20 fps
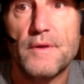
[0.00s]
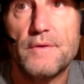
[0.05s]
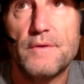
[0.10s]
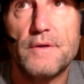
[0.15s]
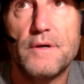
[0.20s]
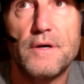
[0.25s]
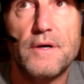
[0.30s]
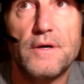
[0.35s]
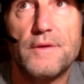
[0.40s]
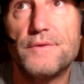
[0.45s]

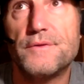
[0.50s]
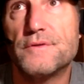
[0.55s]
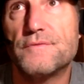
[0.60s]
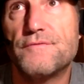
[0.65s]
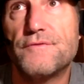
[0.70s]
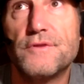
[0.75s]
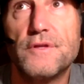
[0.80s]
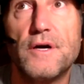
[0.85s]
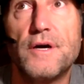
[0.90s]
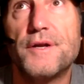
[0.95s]
the
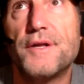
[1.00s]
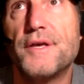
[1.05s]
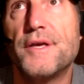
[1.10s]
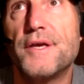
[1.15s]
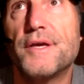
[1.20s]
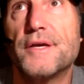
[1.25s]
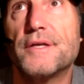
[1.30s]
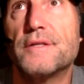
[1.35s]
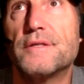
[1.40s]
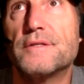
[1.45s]

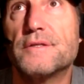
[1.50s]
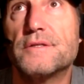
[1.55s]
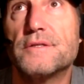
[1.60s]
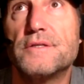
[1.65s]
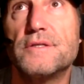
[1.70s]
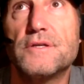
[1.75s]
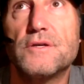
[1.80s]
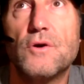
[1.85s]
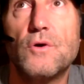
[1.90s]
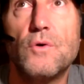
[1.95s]
flooding and the
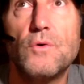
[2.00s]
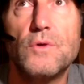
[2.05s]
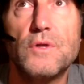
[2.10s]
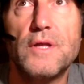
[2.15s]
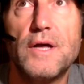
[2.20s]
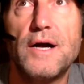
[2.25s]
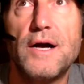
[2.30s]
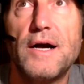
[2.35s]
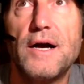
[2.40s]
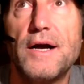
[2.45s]

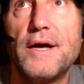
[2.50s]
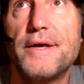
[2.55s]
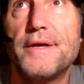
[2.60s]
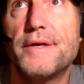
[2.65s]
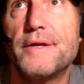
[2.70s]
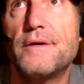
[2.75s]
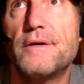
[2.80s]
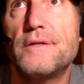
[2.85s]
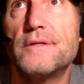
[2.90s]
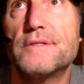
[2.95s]

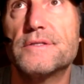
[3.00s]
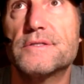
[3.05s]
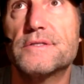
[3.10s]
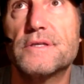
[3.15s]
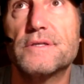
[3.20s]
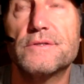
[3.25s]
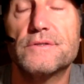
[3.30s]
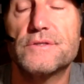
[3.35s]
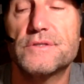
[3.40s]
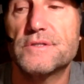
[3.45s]
E-coli and all this
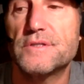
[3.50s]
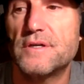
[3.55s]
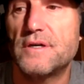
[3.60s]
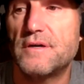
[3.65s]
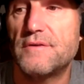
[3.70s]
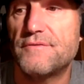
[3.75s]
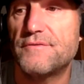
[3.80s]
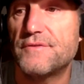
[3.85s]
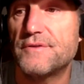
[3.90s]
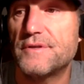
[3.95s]
other
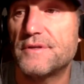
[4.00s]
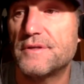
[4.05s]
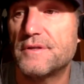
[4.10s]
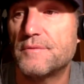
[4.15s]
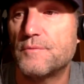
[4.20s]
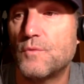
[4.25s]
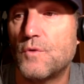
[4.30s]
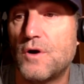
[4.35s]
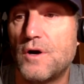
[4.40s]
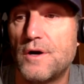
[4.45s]
stuff and
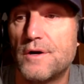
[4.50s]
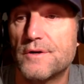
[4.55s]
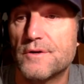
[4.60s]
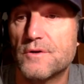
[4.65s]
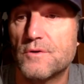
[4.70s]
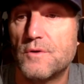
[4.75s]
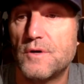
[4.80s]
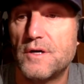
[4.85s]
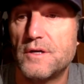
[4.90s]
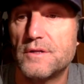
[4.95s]
the
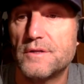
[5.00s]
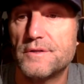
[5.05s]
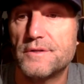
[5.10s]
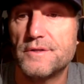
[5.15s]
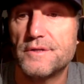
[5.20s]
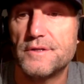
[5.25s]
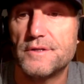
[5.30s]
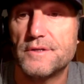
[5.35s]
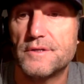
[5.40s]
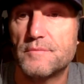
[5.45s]
water
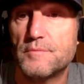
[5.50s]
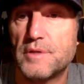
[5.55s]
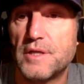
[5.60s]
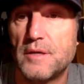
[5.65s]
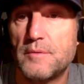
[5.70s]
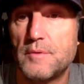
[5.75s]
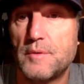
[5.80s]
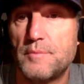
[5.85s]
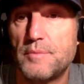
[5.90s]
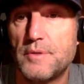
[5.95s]
quality and
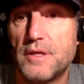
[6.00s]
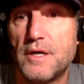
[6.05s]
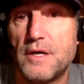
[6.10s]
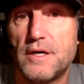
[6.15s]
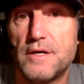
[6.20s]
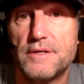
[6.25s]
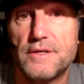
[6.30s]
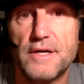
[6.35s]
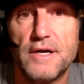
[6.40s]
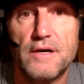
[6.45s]
blah blah
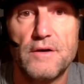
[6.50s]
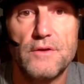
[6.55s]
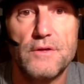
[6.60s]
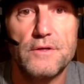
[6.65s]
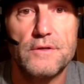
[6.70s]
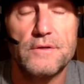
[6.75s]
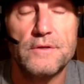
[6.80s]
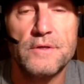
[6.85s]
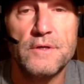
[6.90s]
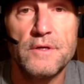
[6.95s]
blah. And now
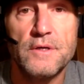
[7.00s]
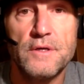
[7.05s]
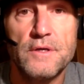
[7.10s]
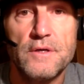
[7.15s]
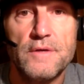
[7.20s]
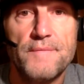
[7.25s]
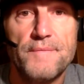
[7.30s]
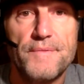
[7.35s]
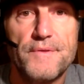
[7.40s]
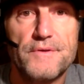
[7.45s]

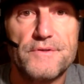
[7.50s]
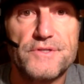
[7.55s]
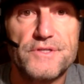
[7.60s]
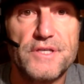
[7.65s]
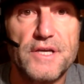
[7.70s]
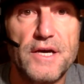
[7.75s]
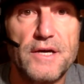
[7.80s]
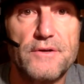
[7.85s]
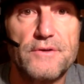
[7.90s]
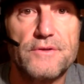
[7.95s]
there's
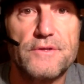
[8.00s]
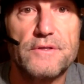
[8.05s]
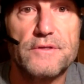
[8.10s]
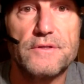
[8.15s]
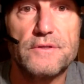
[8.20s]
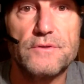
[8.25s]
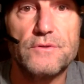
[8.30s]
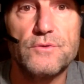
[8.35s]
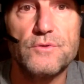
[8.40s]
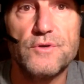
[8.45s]
chatter
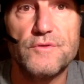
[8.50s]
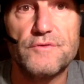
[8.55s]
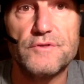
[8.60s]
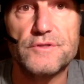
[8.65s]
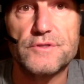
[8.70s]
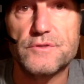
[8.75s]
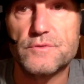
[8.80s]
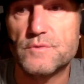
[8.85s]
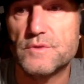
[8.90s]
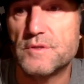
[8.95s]
that the
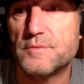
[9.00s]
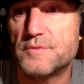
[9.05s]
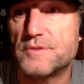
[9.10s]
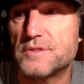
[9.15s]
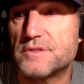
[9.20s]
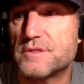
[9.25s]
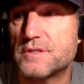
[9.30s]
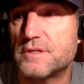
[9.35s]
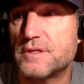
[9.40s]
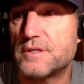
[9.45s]
Louisville swim
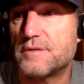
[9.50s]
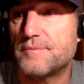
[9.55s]
is